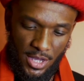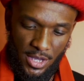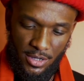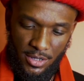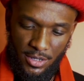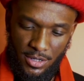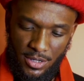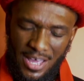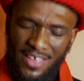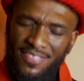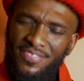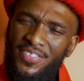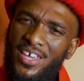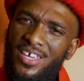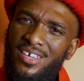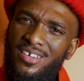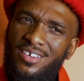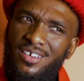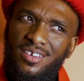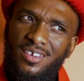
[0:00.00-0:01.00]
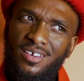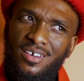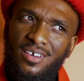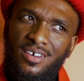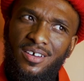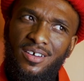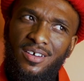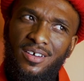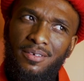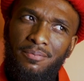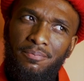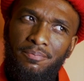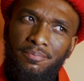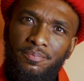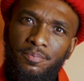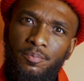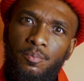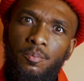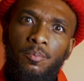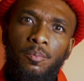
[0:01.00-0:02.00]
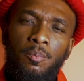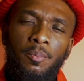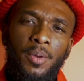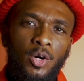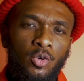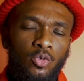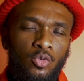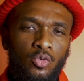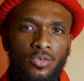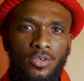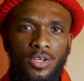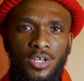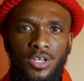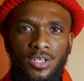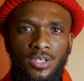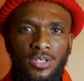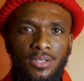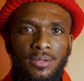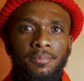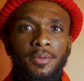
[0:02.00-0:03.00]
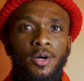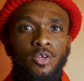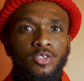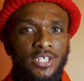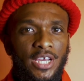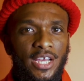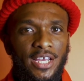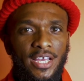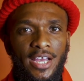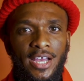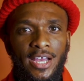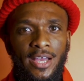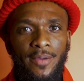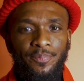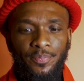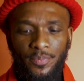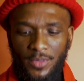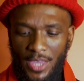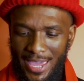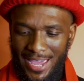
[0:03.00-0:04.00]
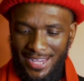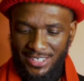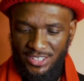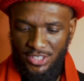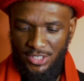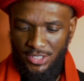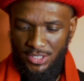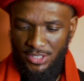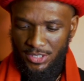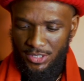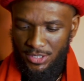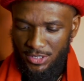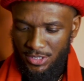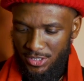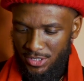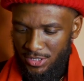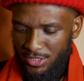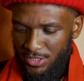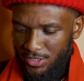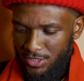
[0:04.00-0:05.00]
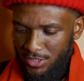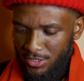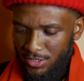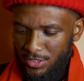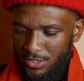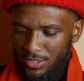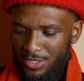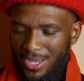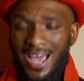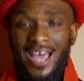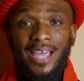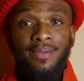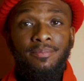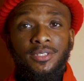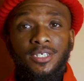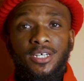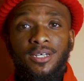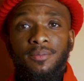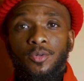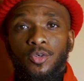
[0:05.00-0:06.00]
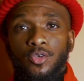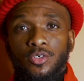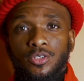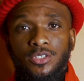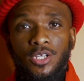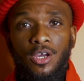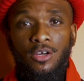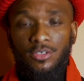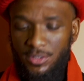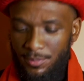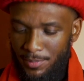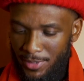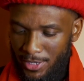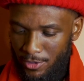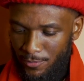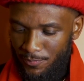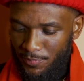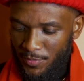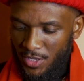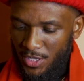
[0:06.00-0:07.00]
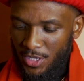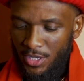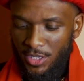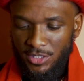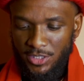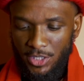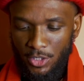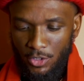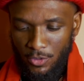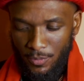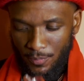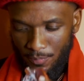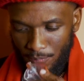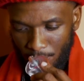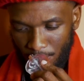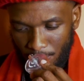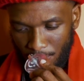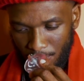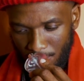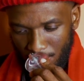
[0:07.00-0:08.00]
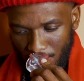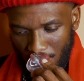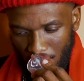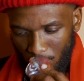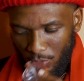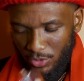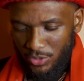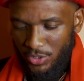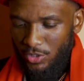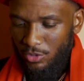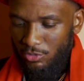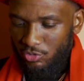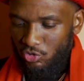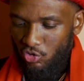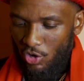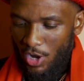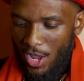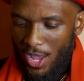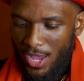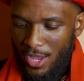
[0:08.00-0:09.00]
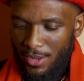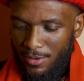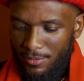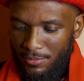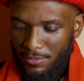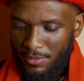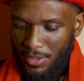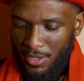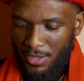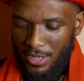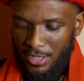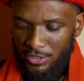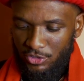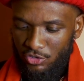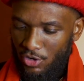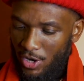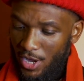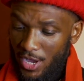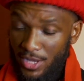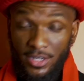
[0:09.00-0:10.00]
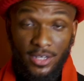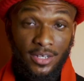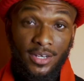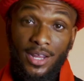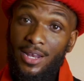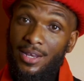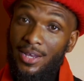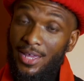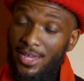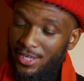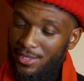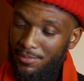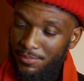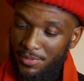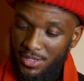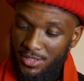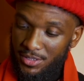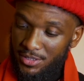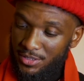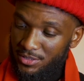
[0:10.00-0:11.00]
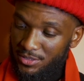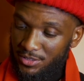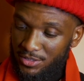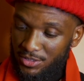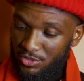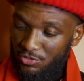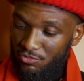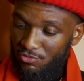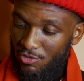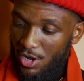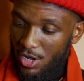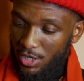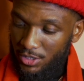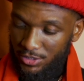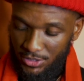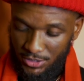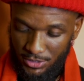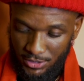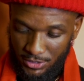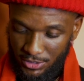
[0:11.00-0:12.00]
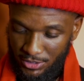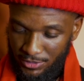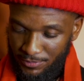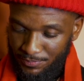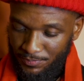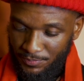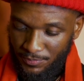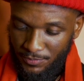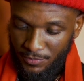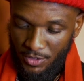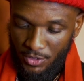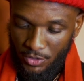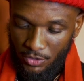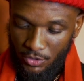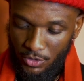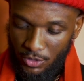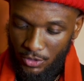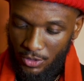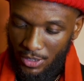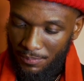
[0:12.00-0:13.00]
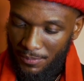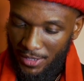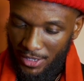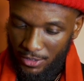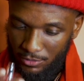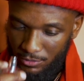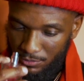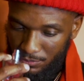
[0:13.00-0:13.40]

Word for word: and uh, I think um, bow uh, bow tie guy actually uh, hyped up or talked about. So I wanted to go try it, and I tried it, and I like it, man. This this rocks, and uh, you know I'm not